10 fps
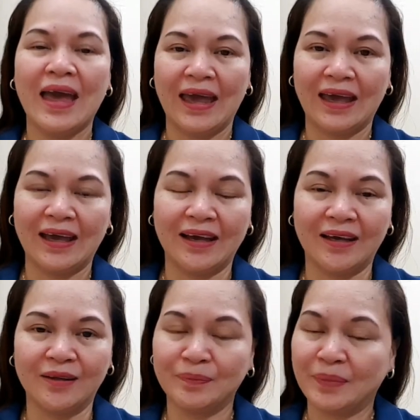
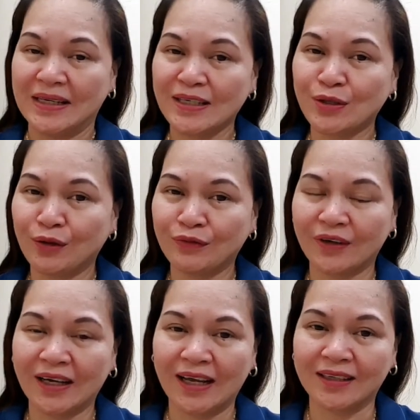and please don't
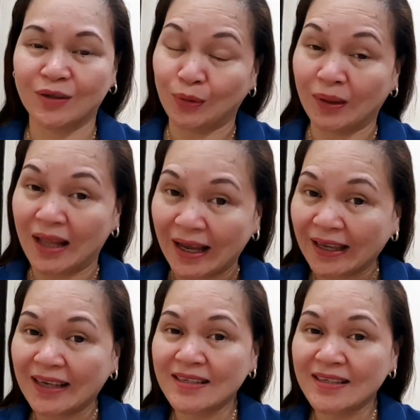forget to like